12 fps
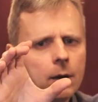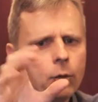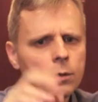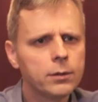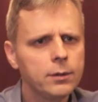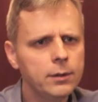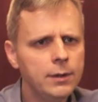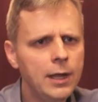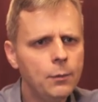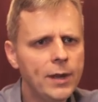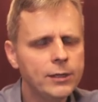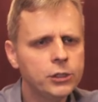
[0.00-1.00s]
Well, now
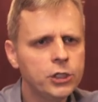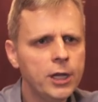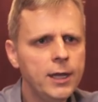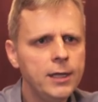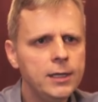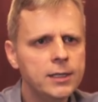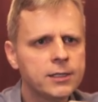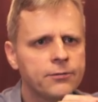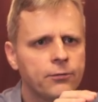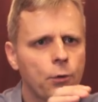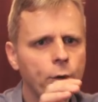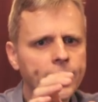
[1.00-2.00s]
my chain is
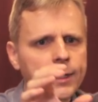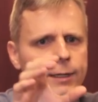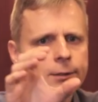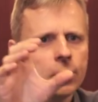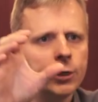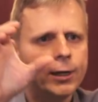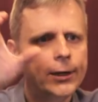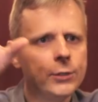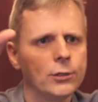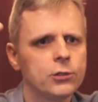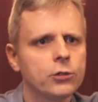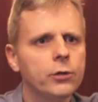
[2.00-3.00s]
forking and turning into
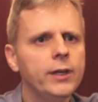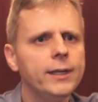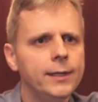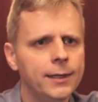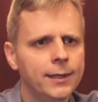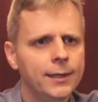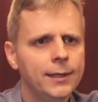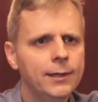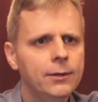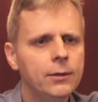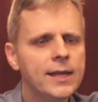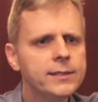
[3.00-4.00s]
a tree.
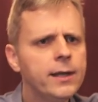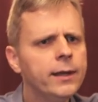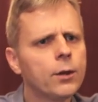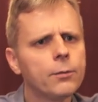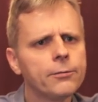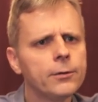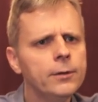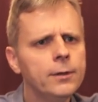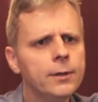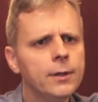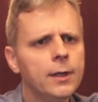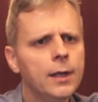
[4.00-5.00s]
Well, that's not helpful,
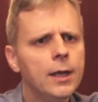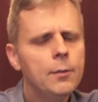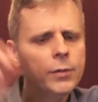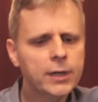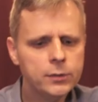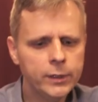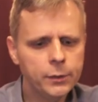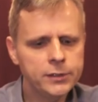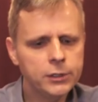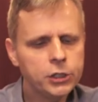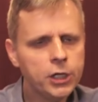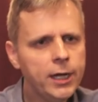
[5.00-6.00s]
because when it was
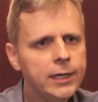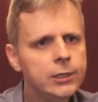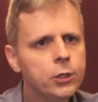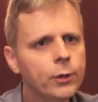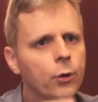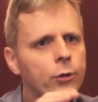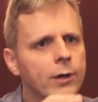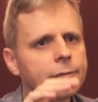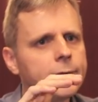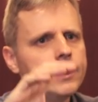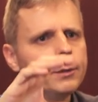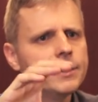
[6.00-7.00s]
a chain, I knew what order
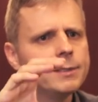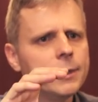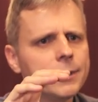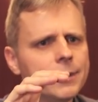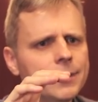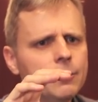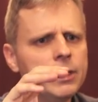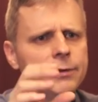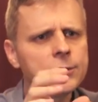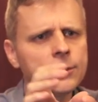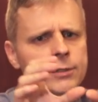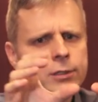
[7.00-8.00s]
everything was in. But if it
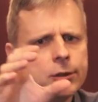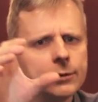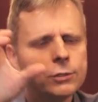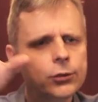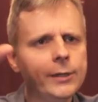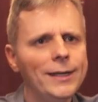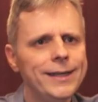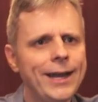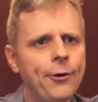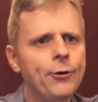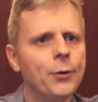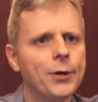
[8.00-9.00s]
turns into a tree, then I
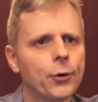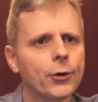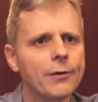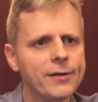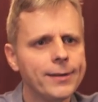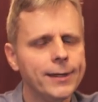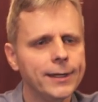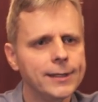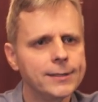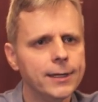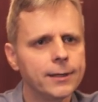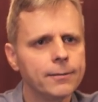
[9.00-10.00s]
don't know what order everything
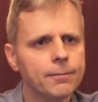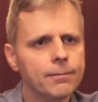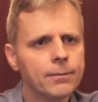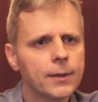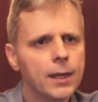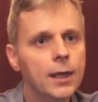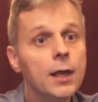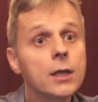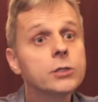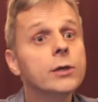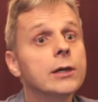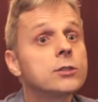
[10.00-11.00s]
is in.
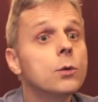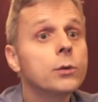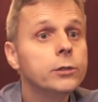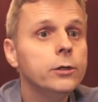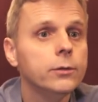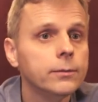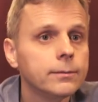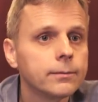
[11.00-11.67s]
So here's what we'll do.